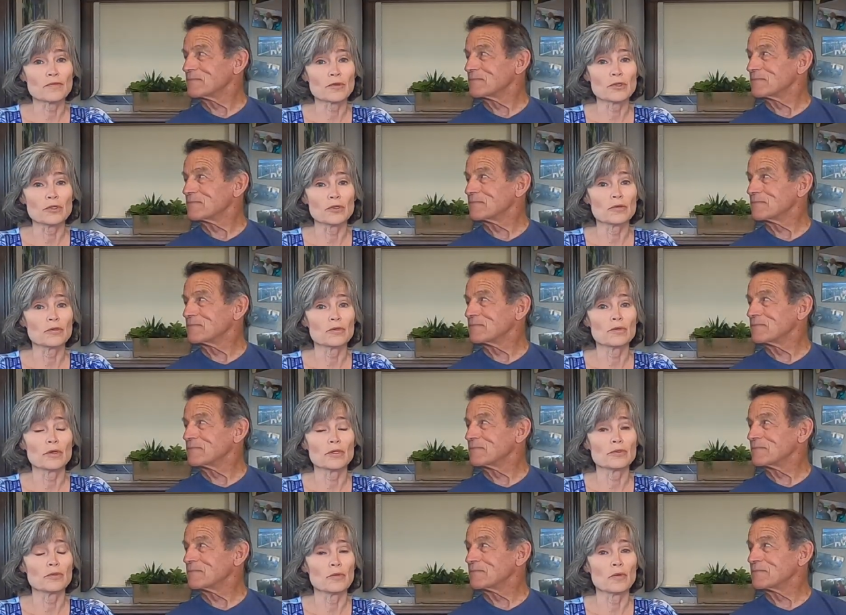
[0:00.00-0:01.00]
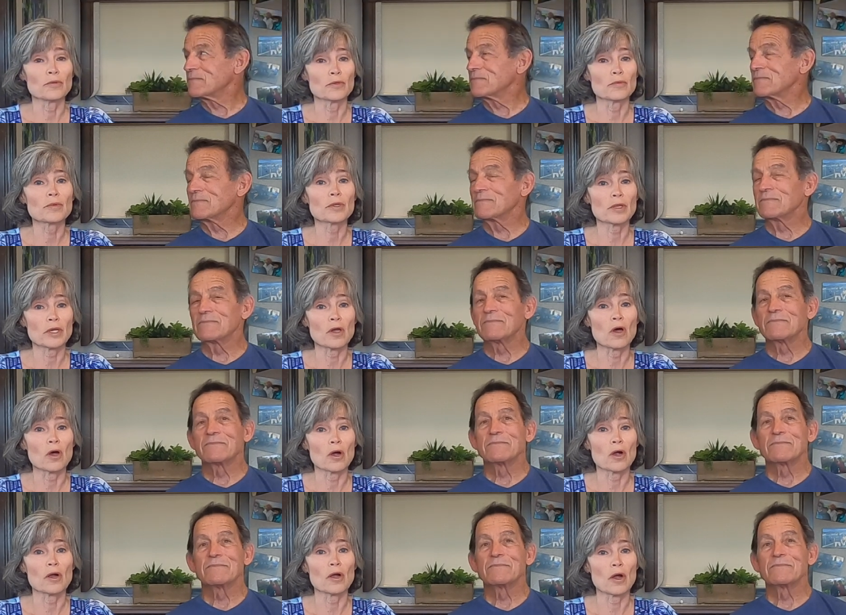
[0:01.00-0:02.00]
Speaker 1: for you. You you really
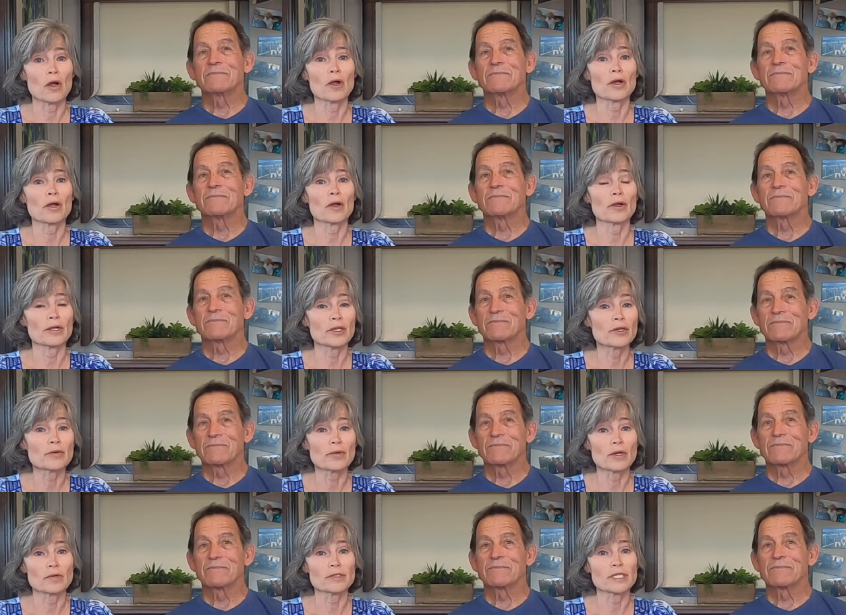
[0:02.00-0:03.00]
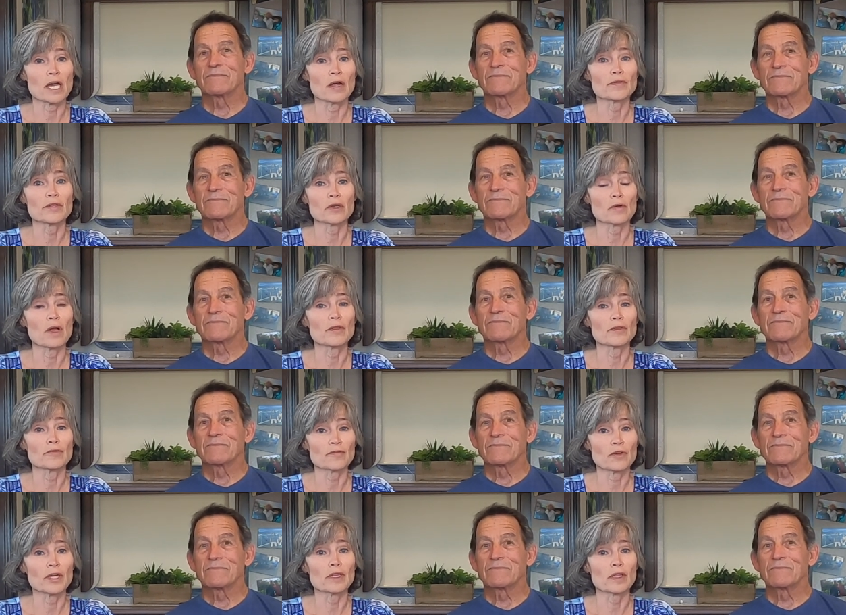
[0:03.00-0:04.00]
are our, our heroes out there on the
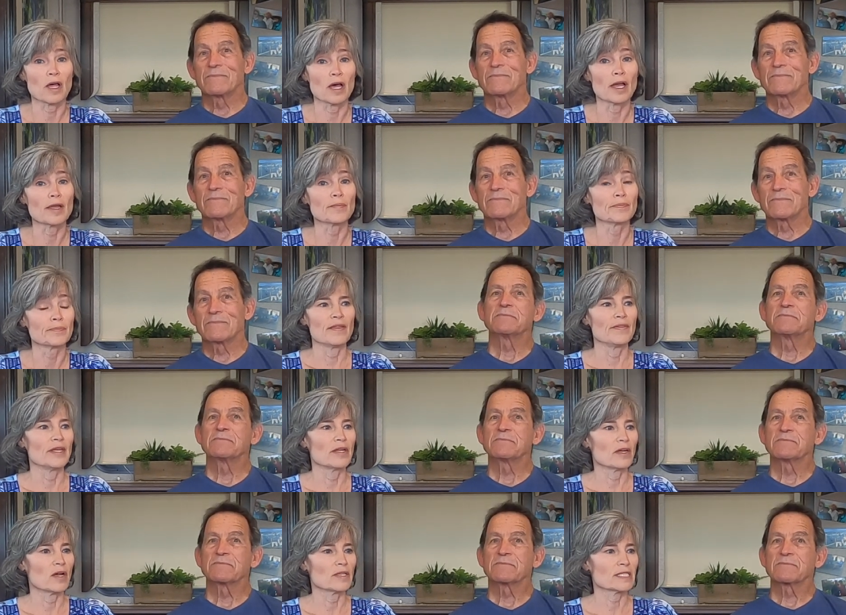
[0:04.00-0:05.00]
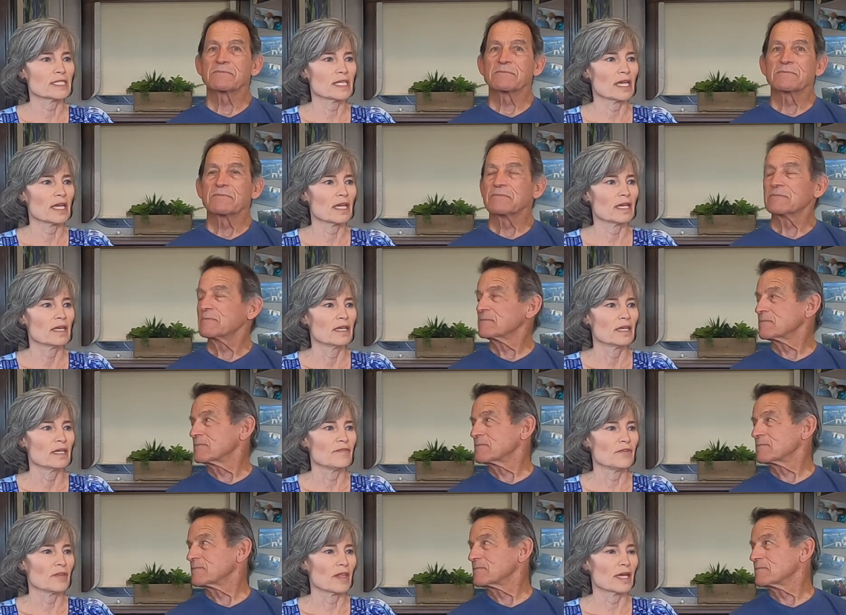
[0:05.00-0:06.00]
front line. And then I'll say,
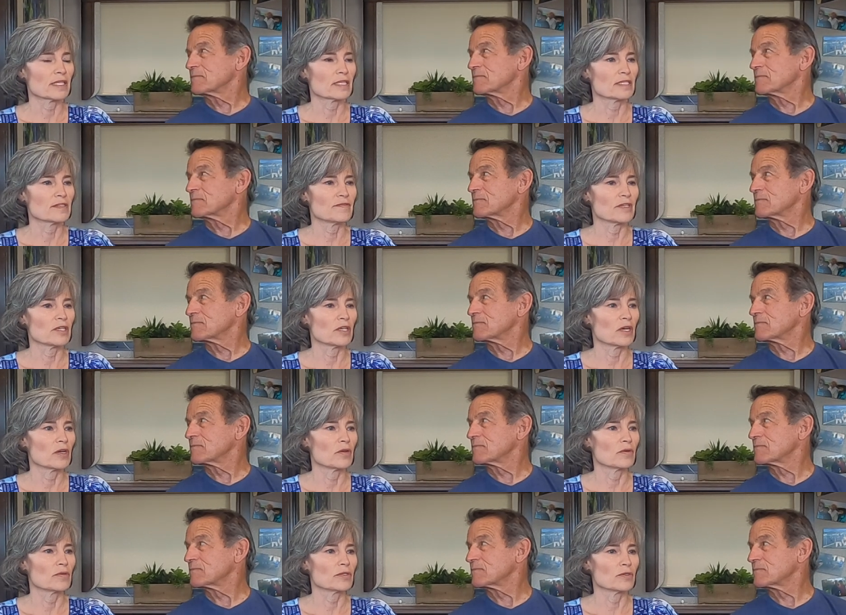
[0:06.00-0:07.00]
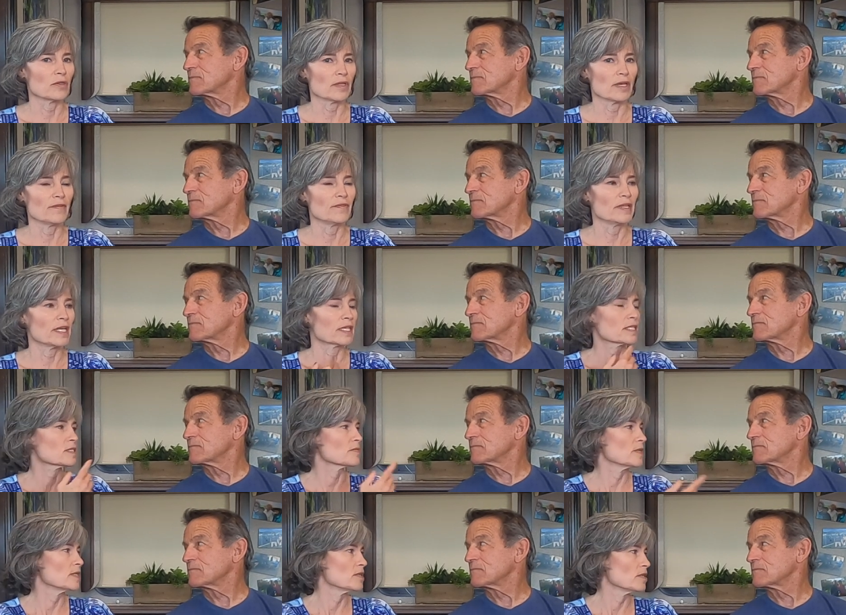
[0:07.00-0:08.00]
if you like this video, you'll love the
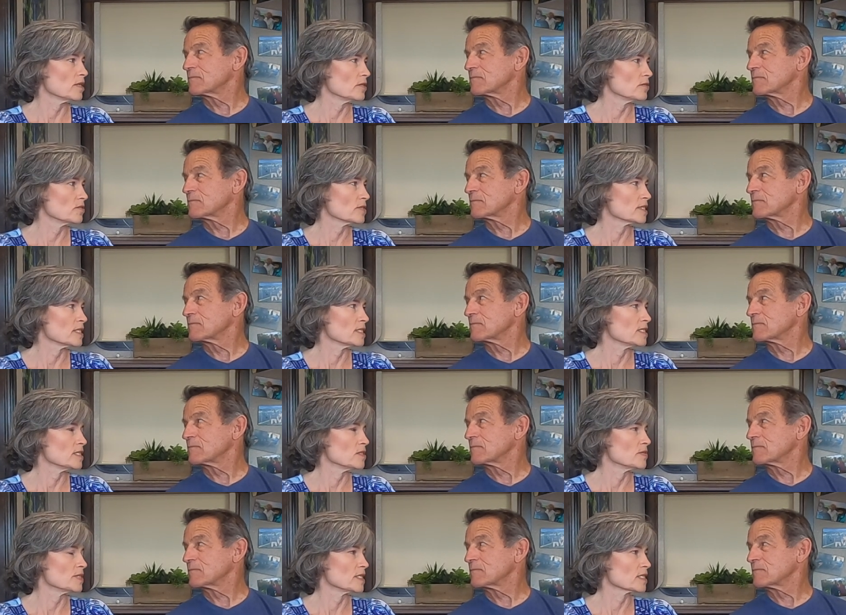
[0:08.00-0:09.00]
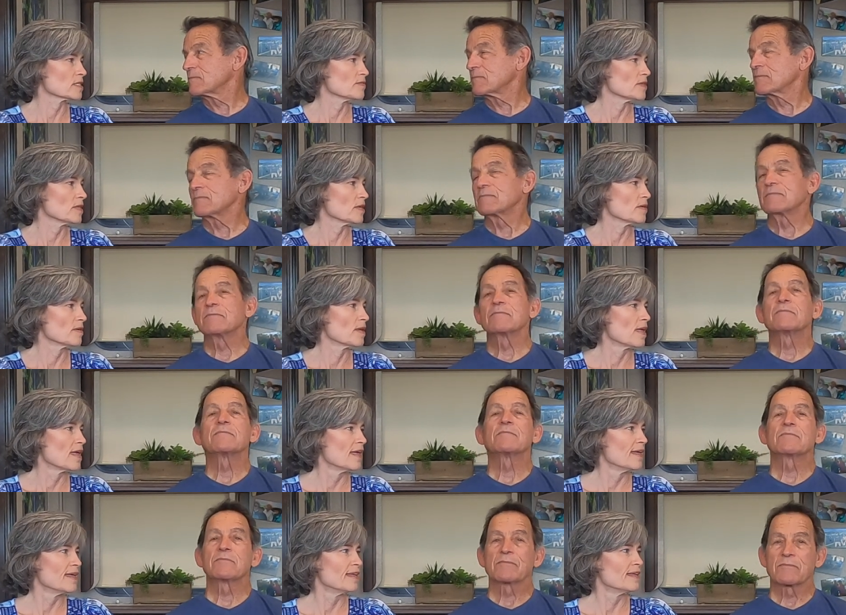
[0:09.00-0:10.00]
next one, and you'll say, see you in the next video.
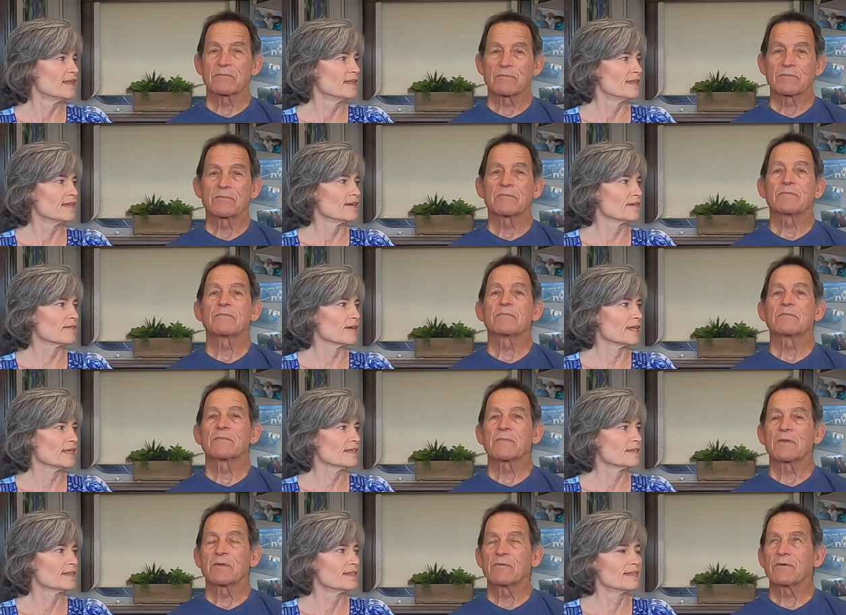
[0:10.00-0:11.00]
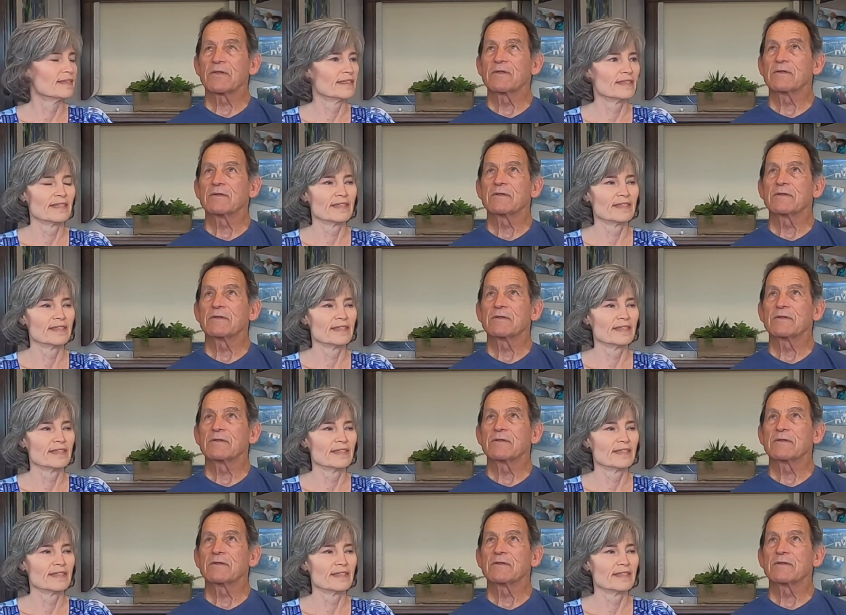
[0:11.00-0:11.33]
You ready? Wait,